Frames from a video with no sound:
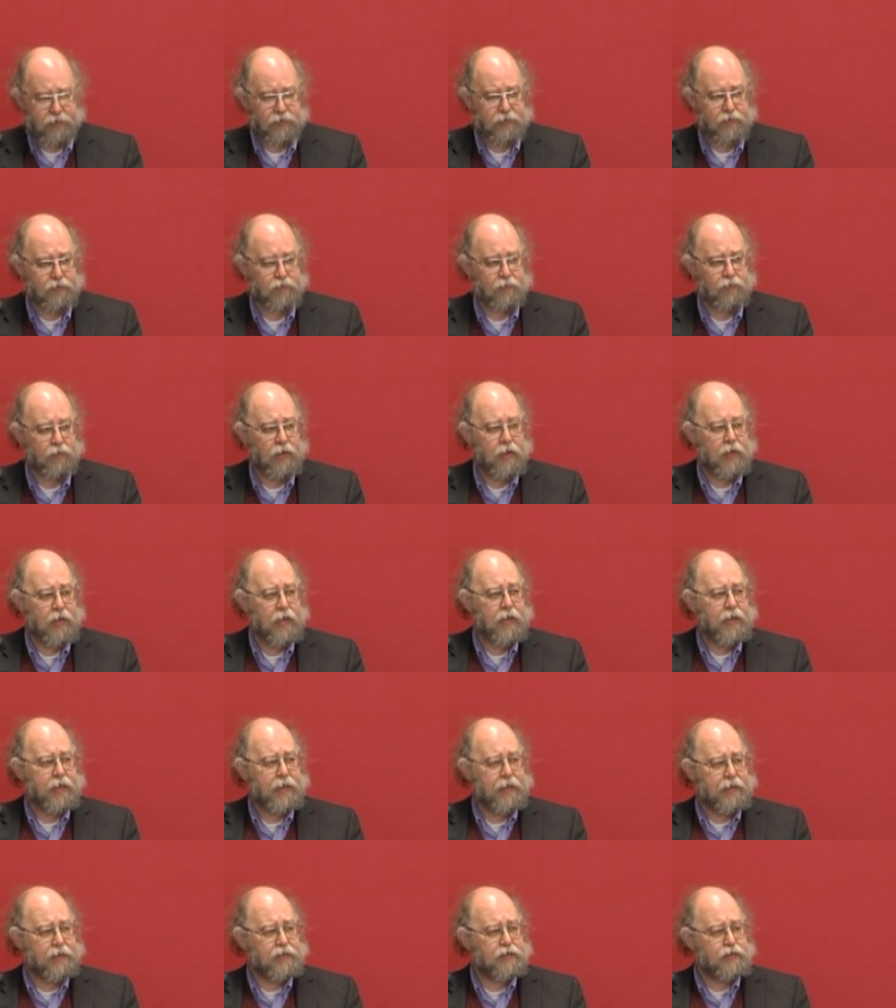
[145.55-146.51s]
to
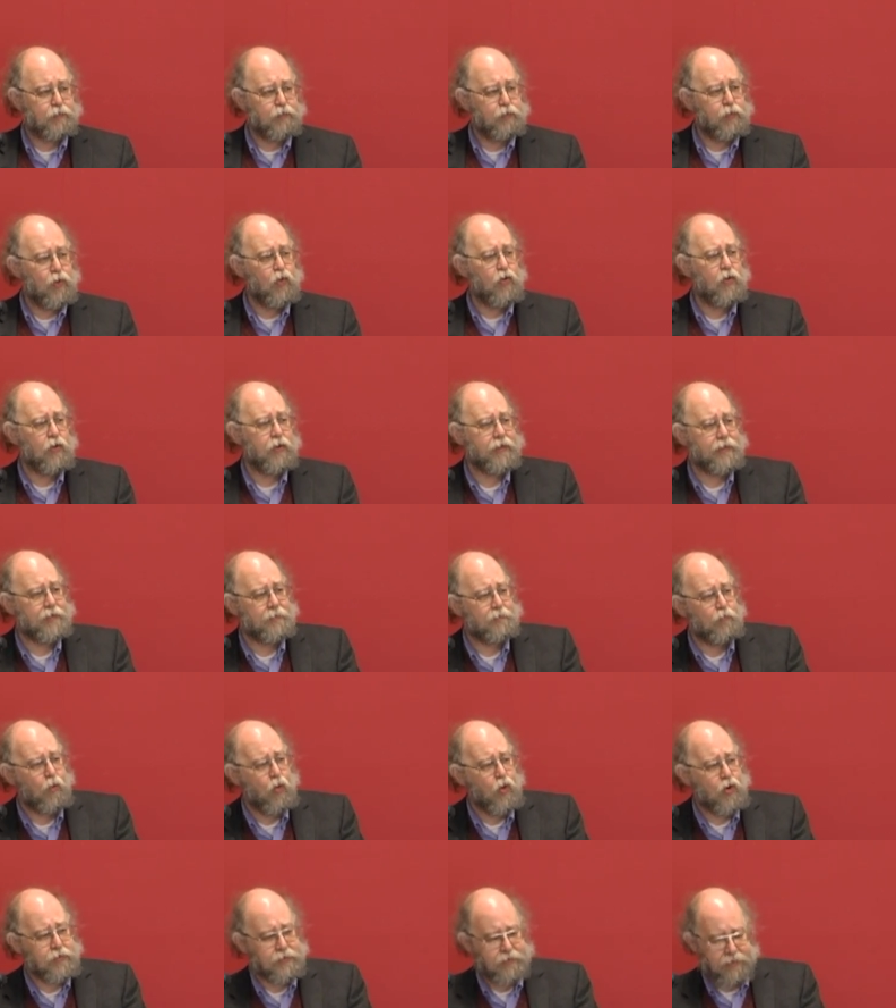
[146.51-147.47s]
explore in
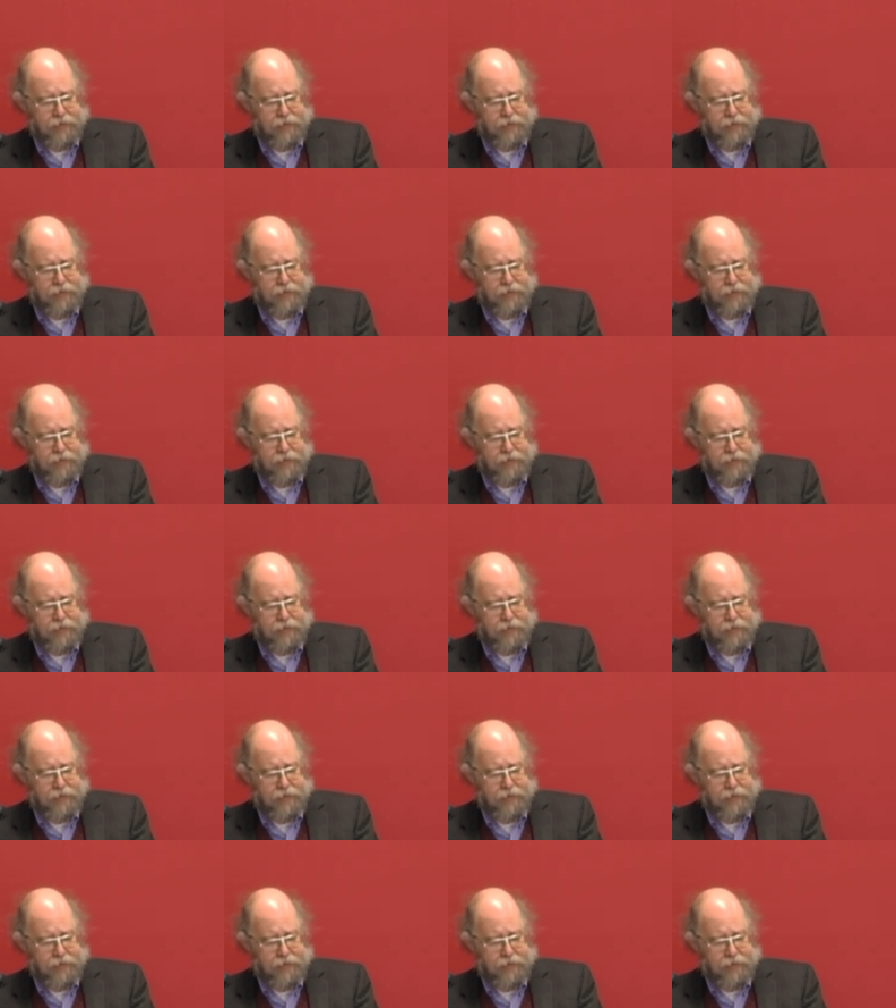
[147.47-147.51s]
more